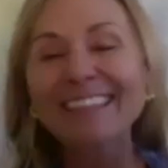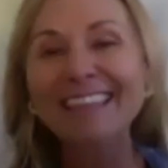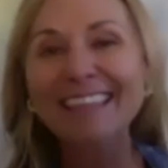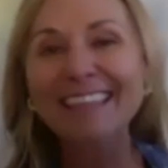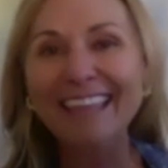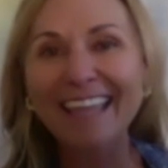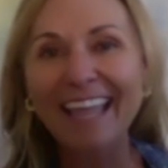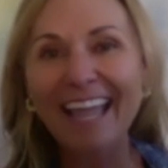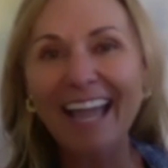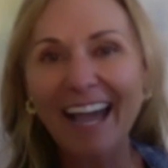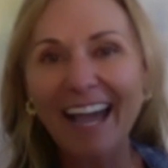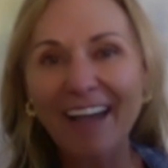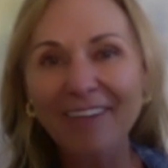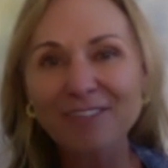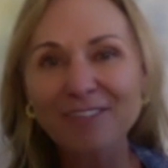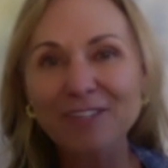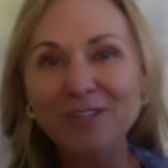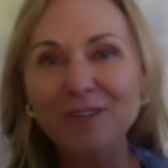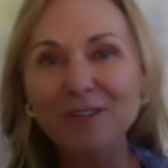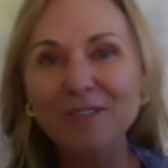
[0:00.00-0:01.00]
they
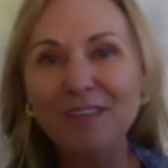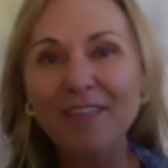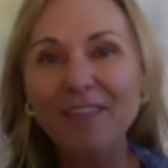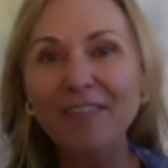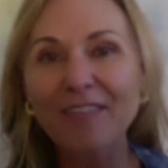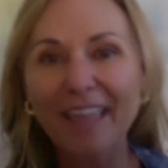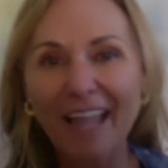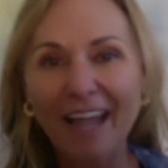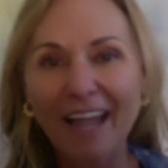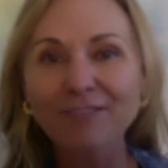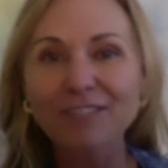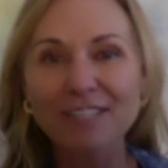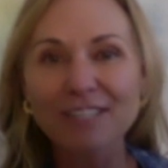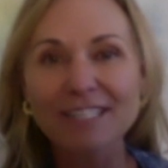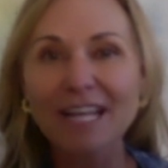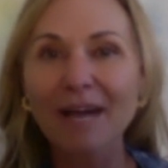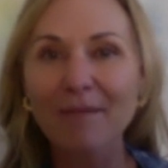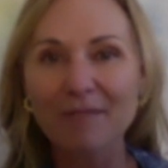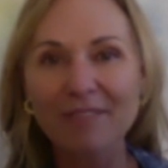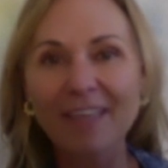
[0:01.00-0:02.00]
have to
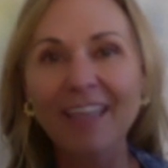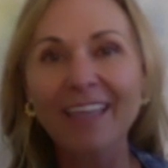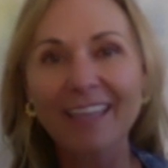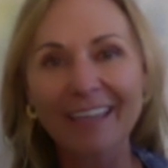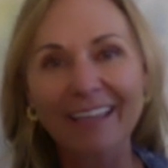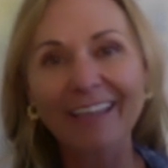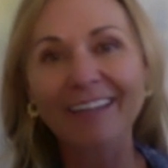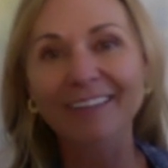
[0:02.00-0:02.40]
stop thinking.